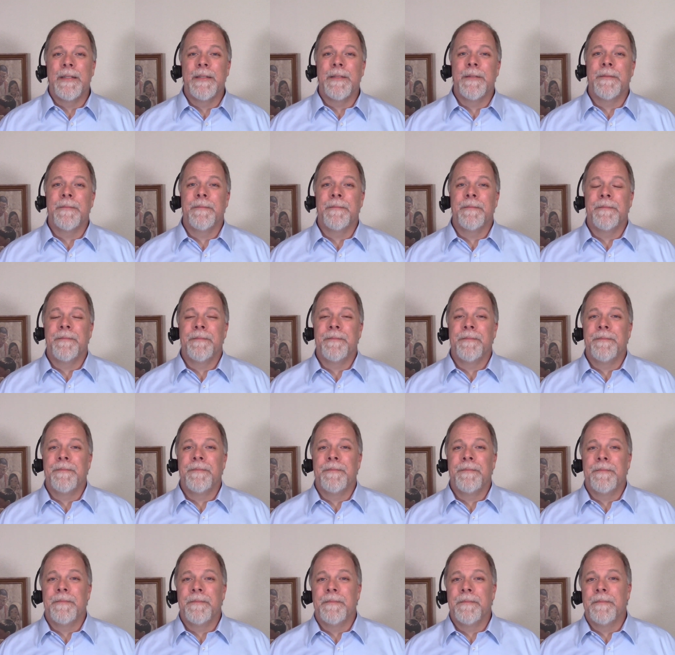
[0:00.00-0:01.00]

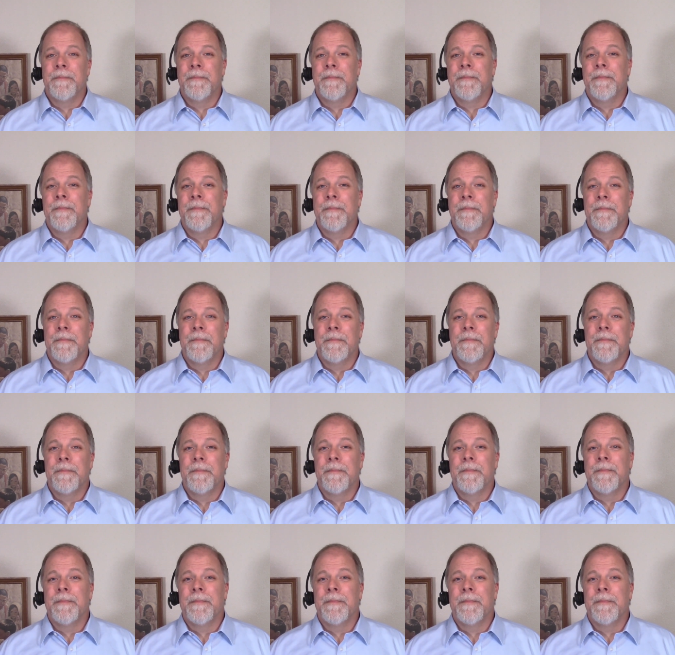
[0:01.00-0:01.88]
Nobody speaks.